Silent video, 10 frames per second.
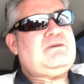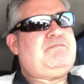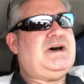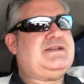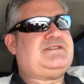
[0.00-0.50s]

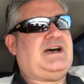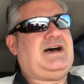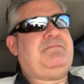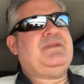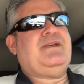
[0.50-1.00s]
But
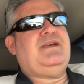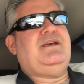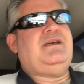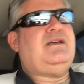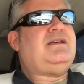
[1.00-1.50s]

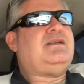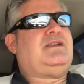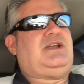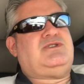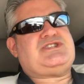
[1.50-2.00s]

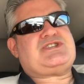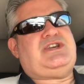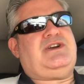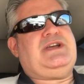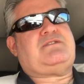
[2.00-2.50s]
you know, just
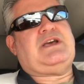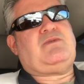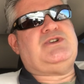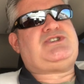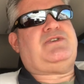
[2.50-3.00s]
curious, like,
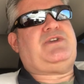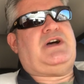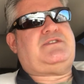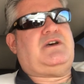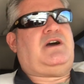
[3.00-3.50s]
what your
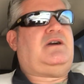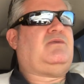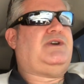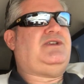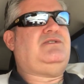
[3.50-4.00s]
thoughts are.
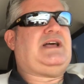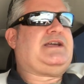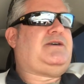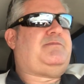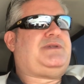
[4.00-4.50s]
Were you, like,
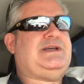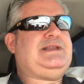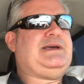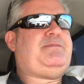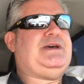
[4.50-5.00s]

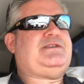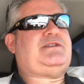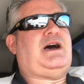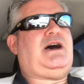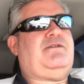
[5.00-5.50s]
completely pissed
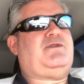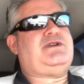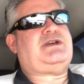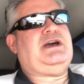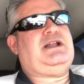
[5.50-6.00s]
off? Were
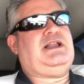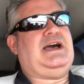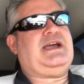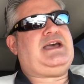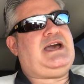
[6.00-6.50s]
you kind of
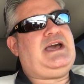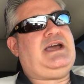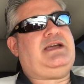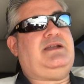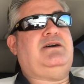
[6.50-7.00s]
like,
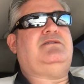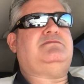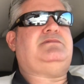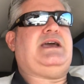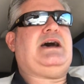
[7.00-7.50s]
hey, you know,
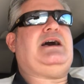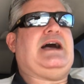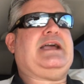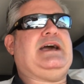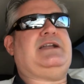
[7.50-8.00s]
yeah,
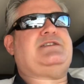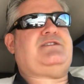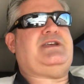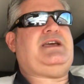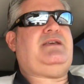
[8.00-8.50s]
I kind of
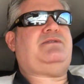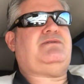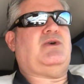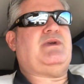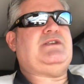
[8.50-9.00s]
see
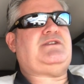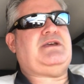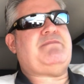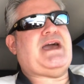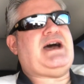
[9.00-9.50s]
the
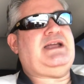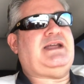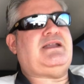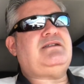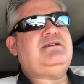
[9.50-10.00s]
reasoning behind
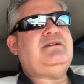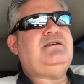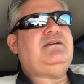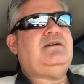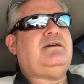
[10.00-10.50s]
it.
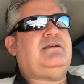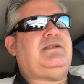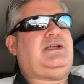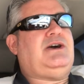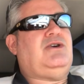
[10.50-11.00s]

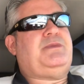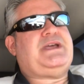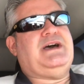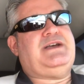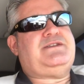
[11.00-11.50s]
You know,
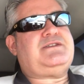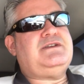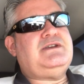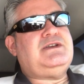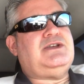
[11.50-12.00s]
because
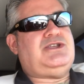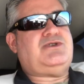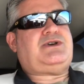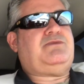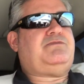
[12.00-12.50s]
you
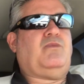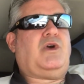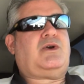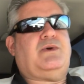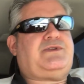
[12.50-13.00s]
could
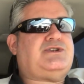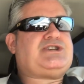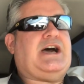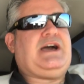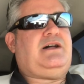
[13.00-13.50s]
work with your
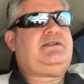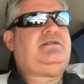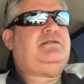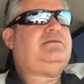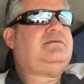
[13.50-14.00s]
child,
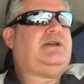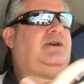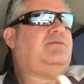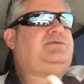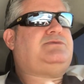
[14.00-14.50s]
you
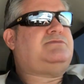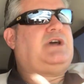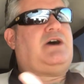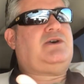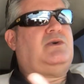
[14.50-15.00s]
know,
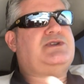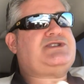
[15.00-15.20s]
daughter or